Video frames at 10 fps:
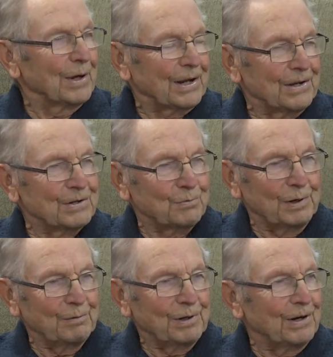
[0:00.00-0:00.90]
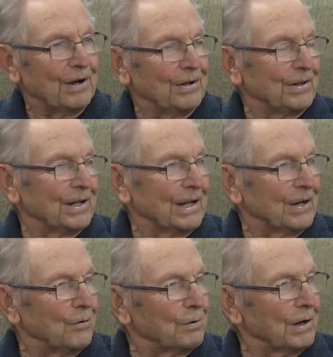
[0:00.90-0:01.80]
Because we were on the
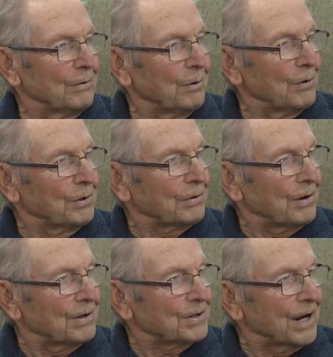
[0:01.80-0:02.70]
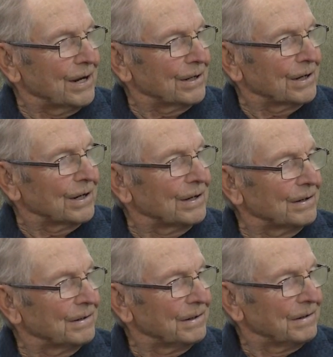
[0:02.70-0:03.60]
only road across Canada
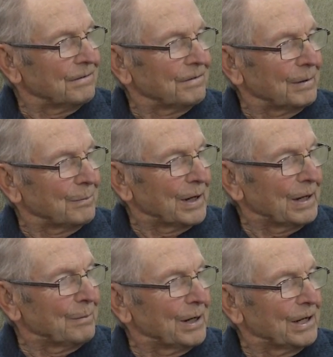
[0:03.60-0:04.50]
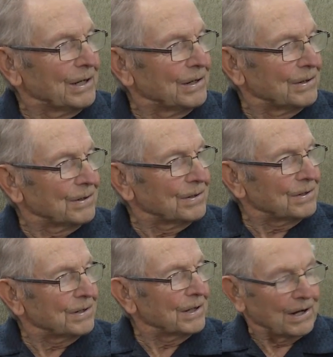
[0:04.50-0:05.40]
for many, many
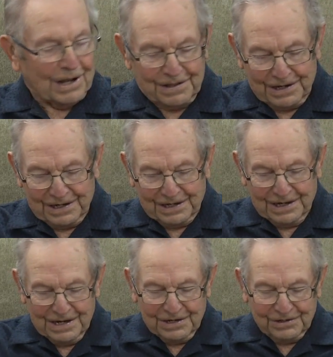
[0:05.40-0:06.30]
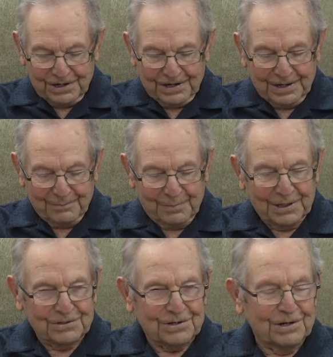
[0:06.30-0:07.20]
years. The
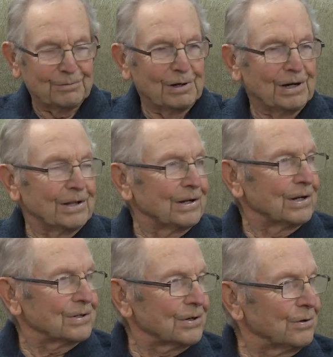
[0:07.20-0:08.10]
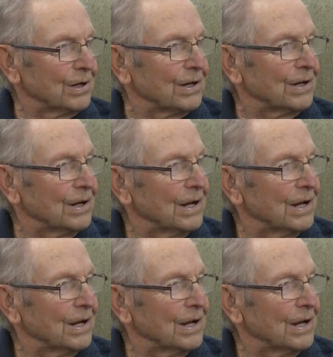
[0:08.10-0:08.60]
big sternwheeler, the Nasukin,